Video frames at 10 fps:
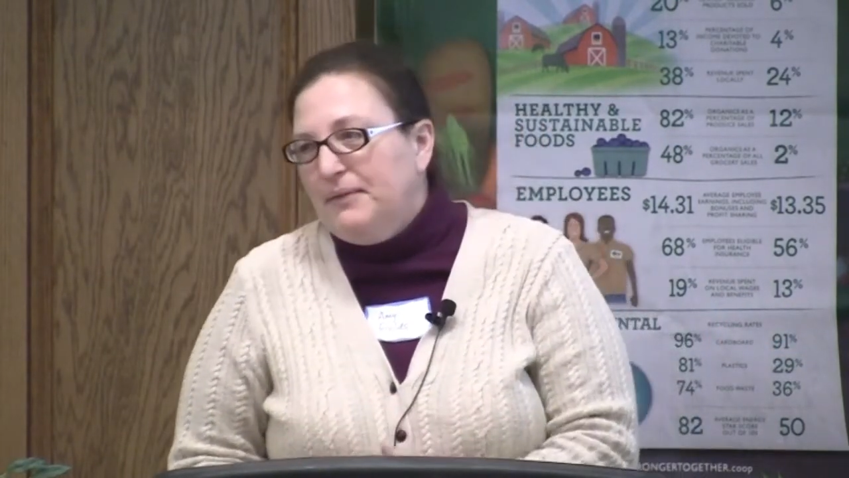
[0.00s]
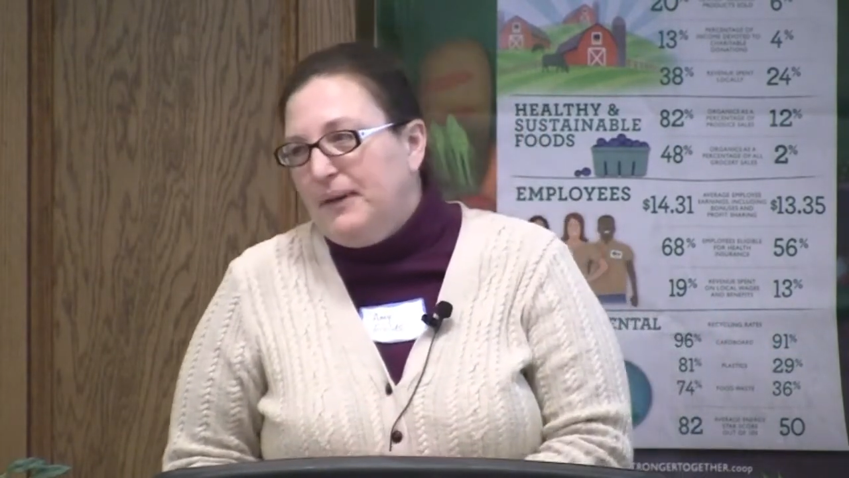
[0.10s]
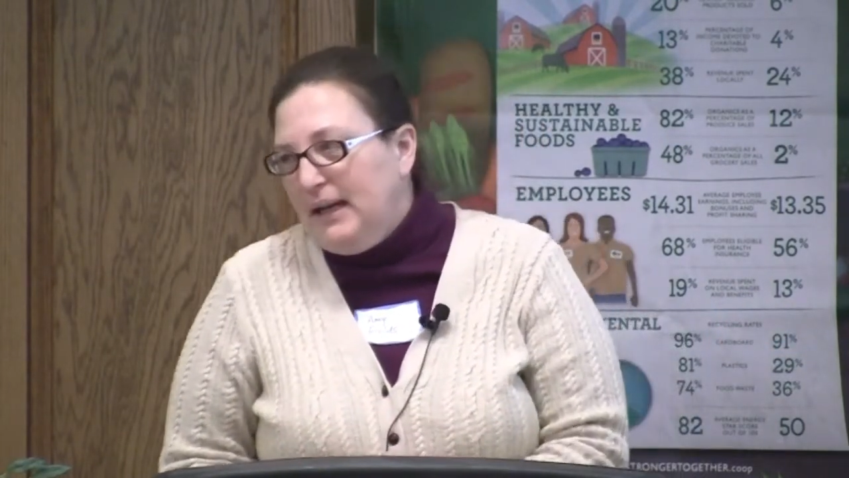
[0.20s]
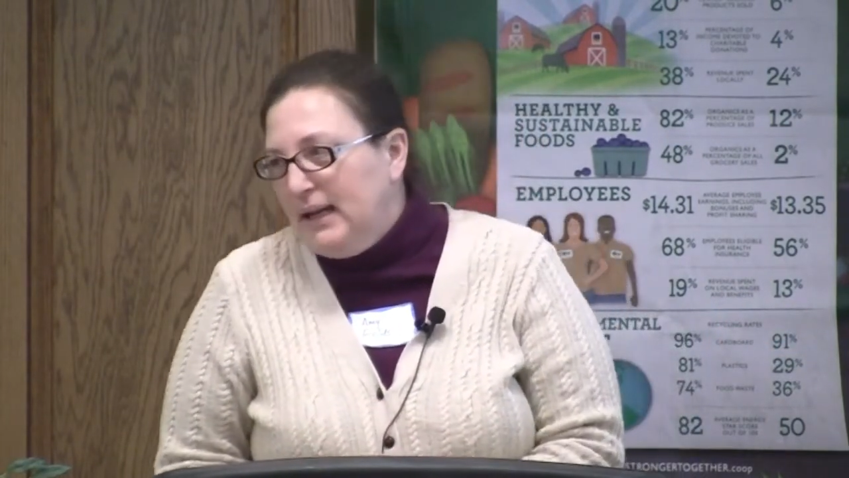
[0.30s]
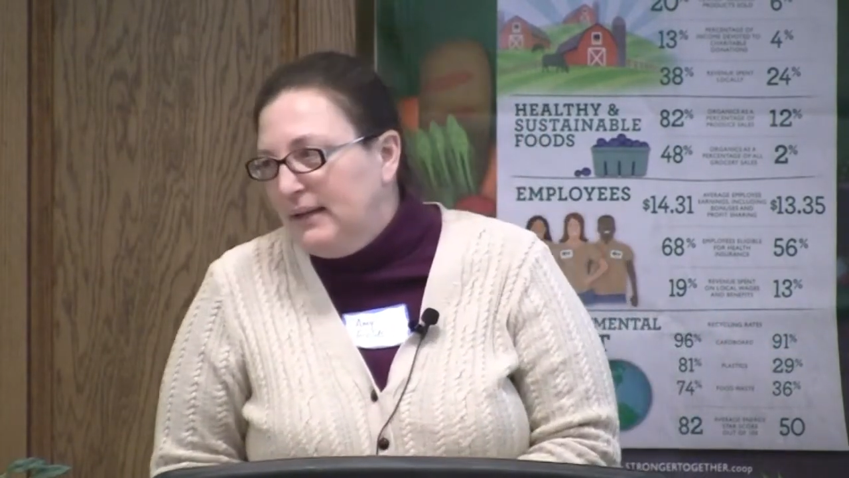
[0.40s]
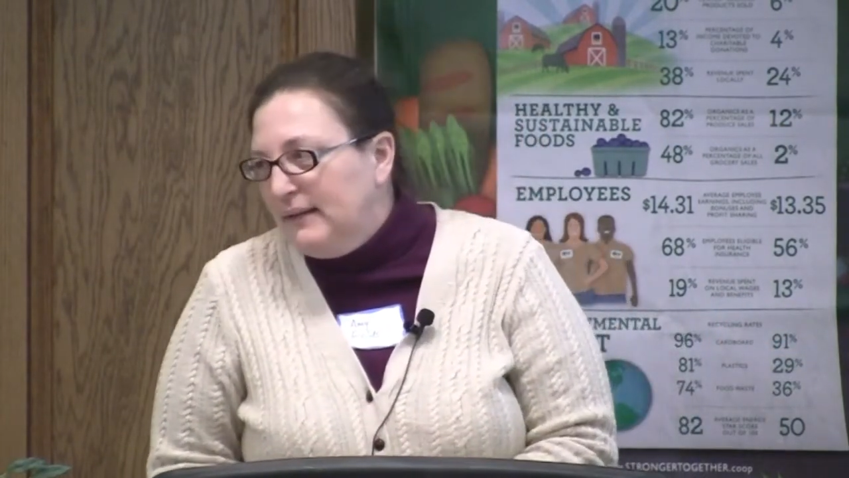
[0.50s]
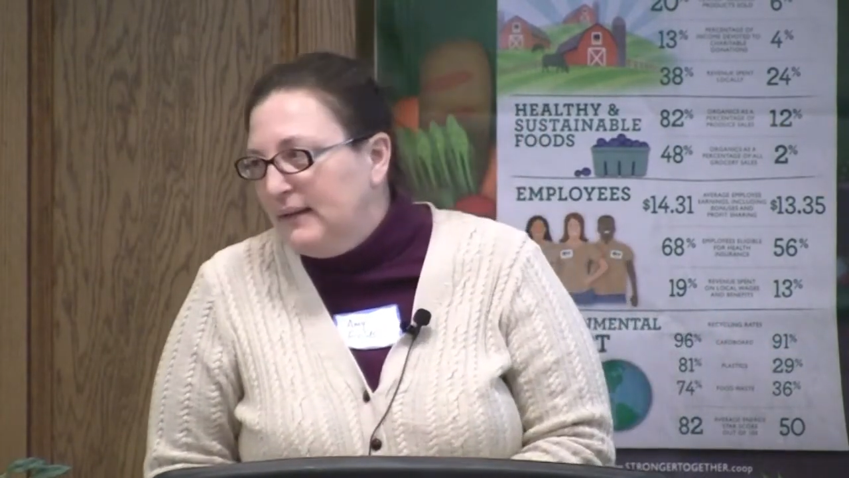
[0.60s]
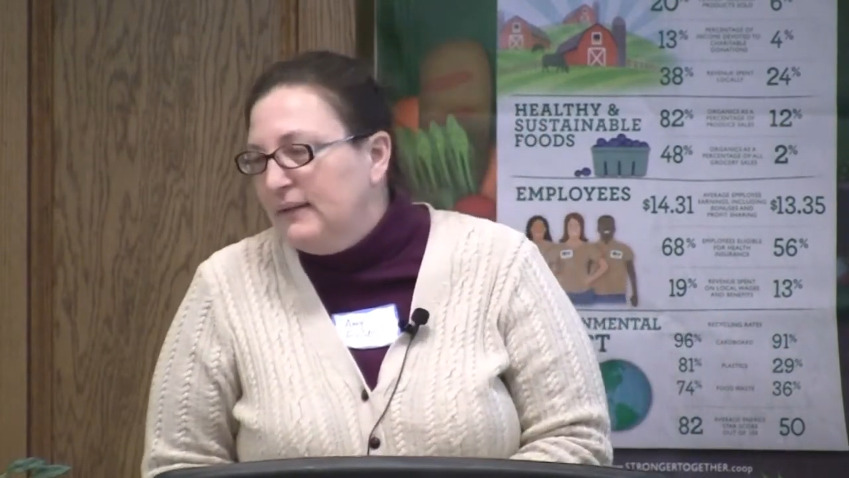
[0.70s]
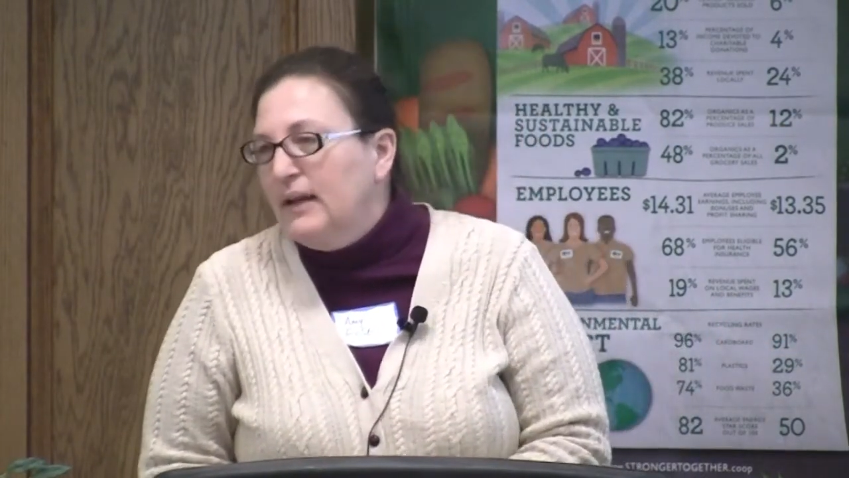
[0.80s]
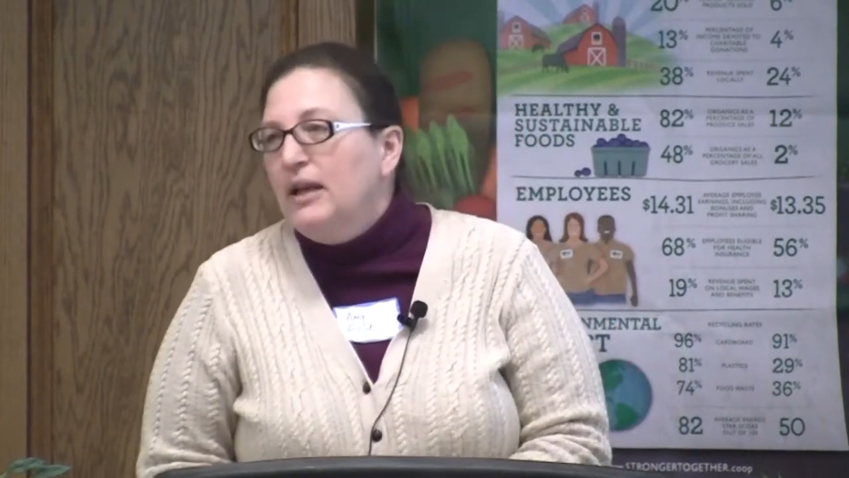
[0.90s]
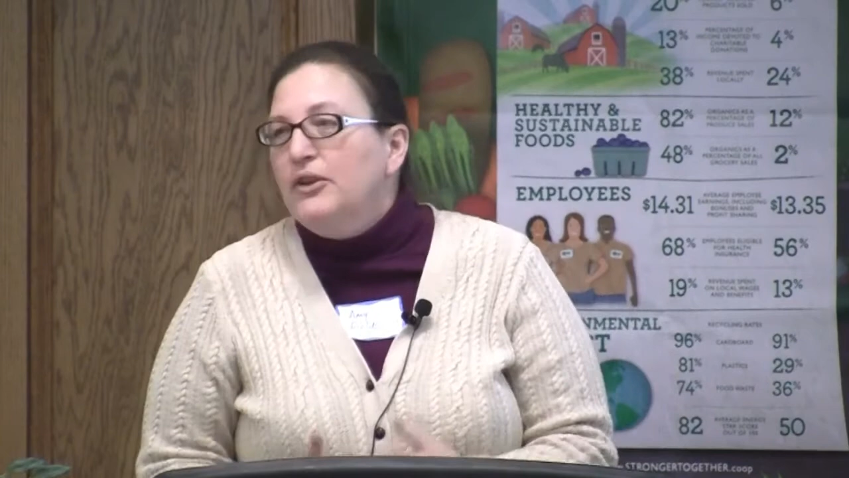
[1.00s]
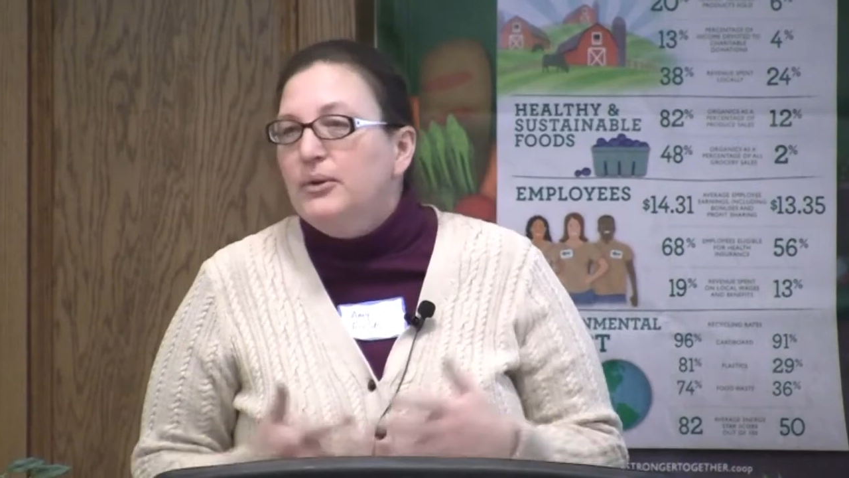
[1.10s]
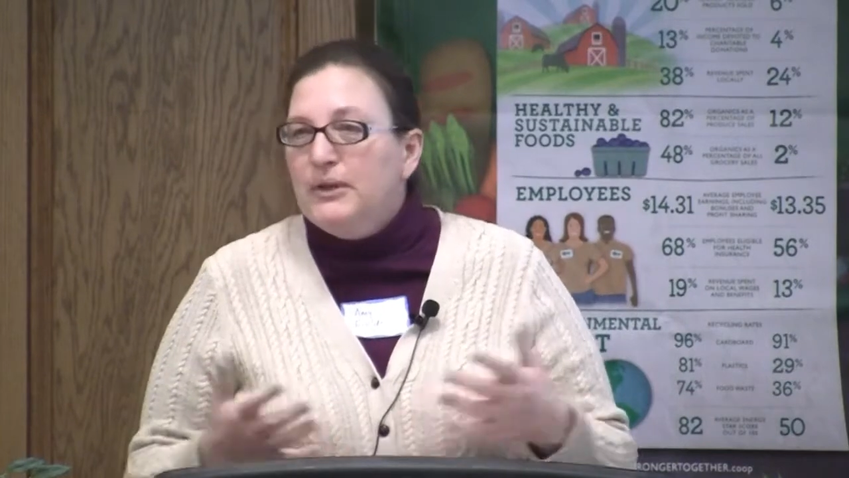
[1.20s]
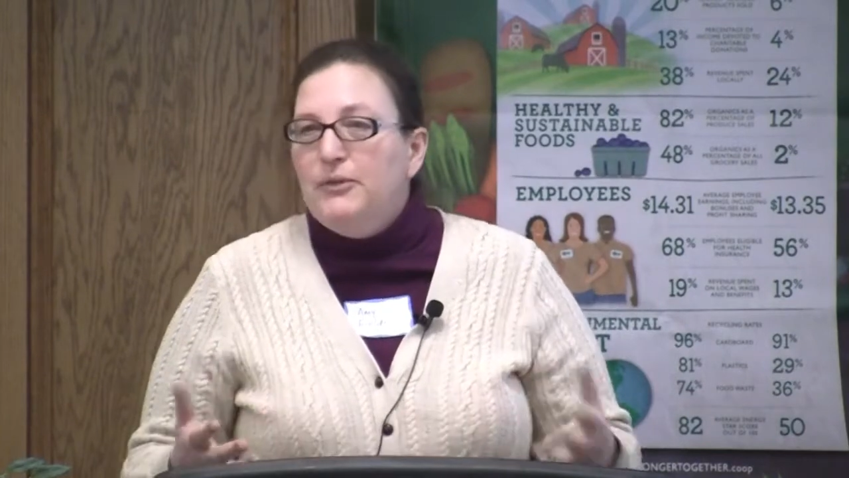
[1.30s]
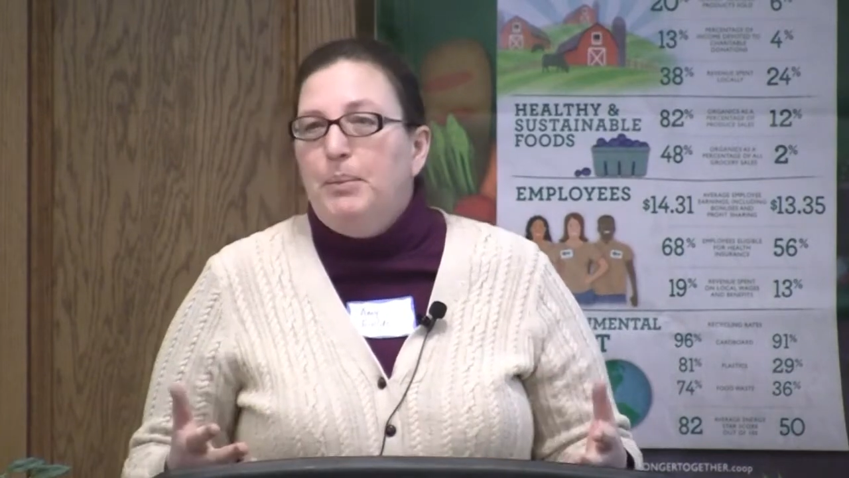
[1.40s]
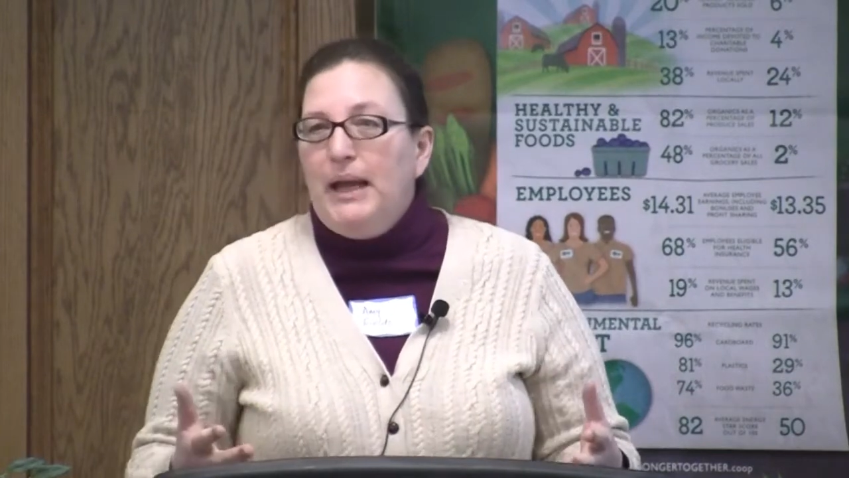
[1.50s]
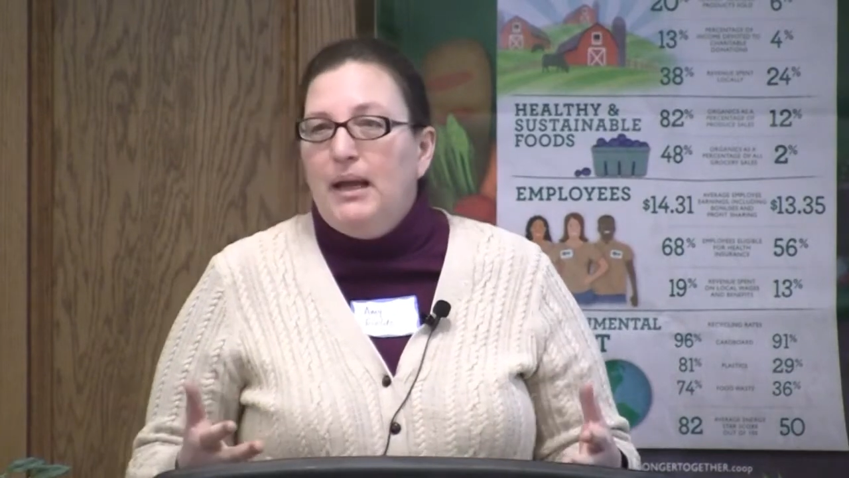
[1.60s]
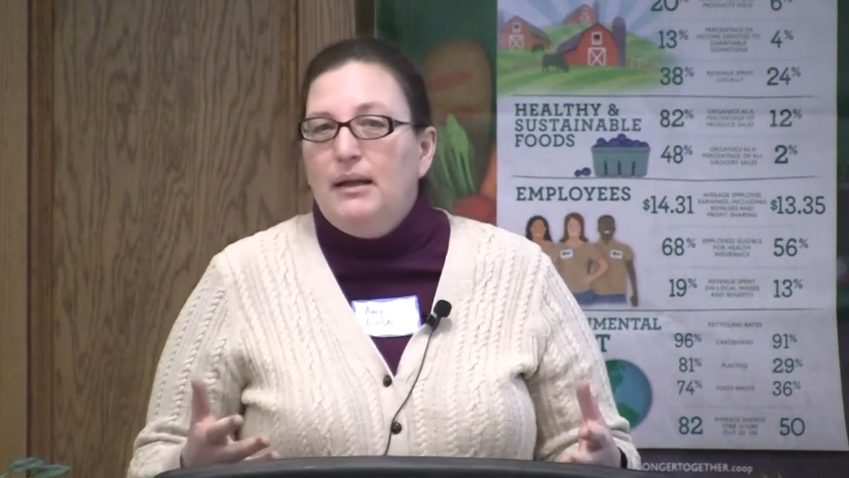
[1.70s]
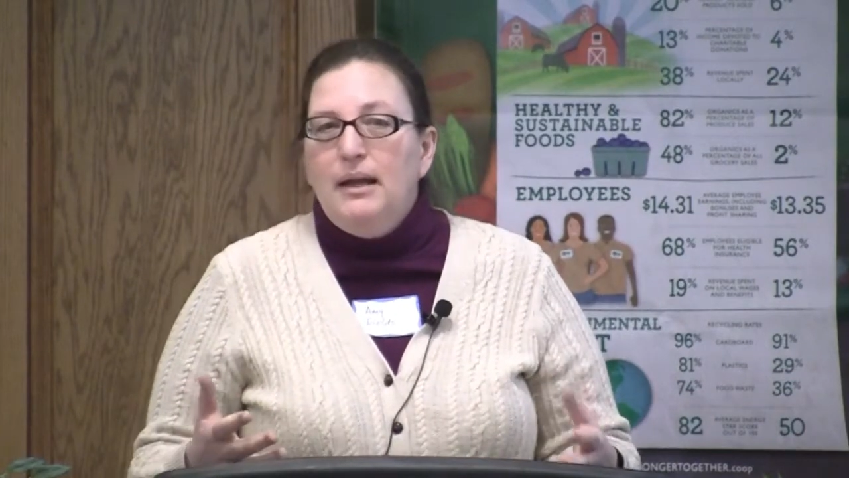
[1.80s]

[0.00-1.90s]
finances to expand,